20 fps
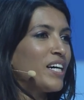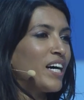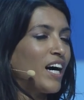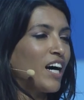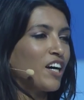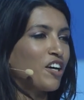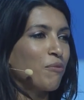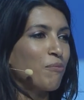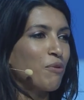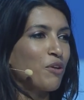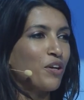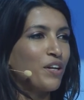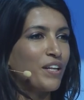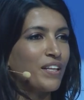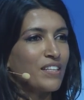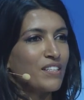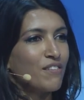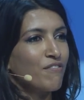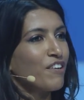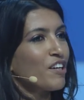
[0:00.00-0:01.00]
a community
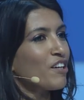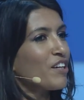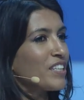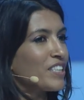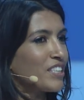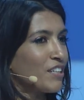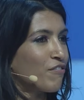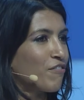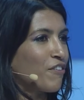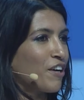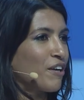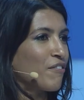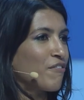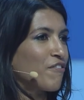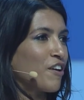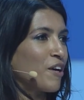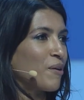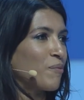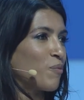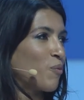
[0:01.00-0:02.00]
that's very different
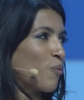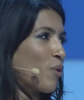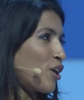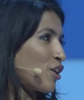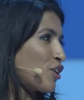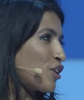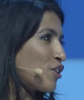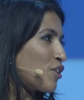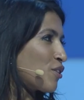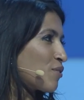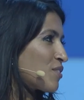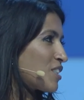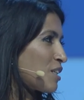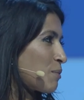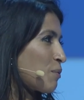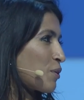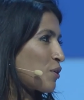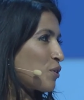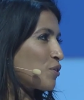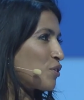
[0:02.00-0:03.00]
from where your
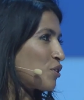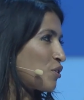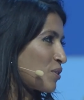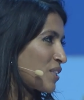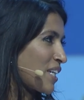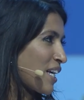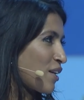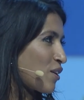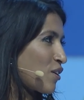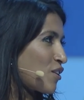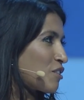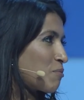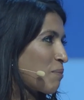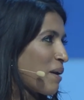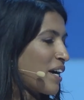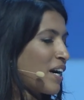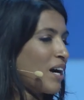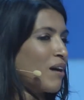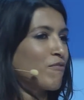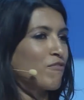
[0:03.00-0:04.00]
typical news anchors
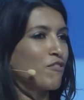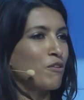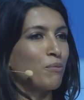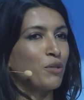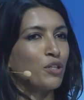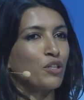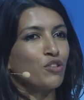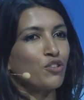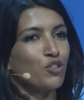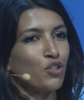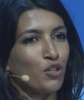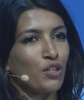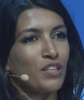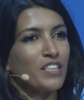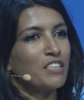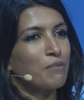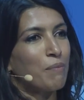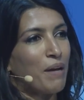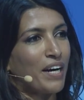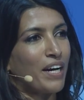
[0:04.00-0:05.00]
might come from or your
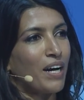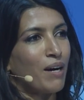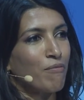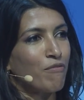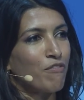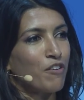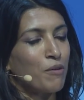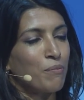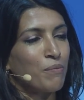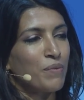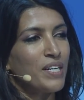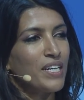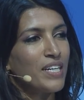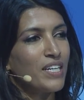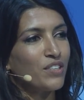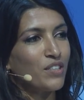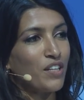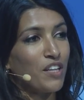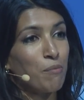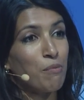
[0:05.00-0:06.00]
journalists might come from,
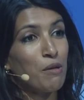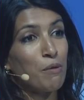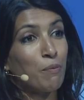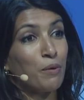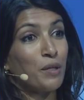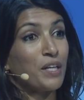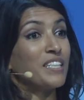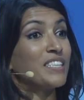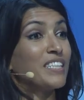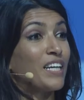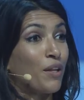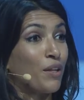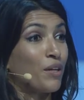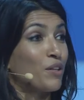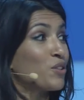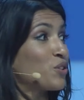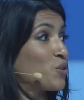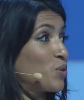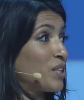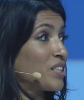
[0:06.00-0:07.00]
so that people can tell their
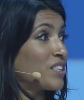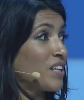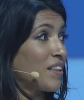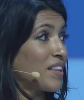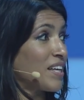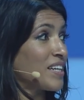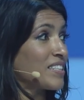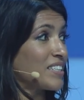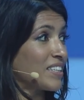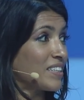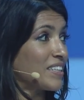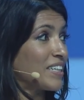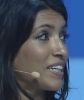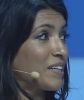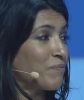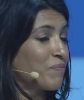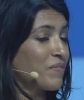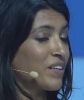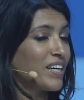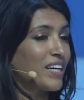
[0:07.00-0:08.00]
stories authentically.
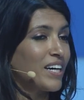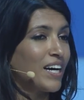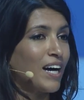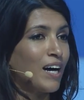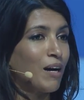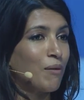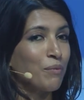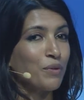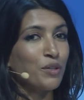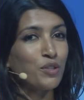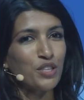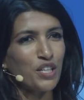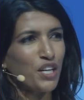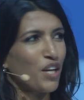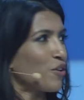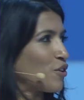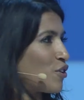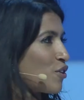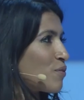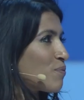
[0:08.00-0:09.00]
Um, there's
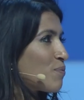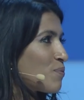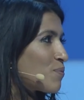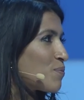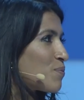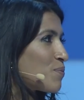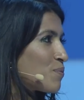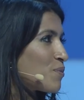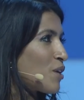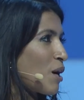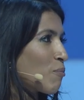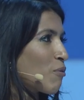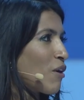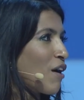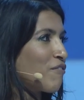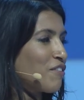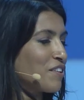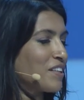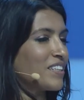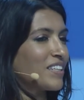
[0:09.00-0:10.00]
another
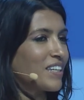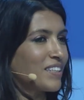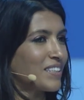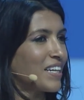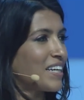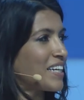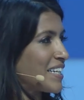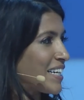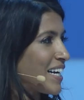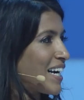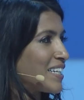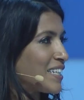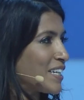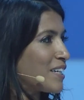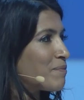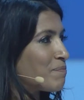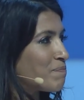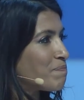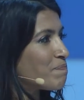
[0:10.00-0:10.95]
nonprofit that does that in Kenya.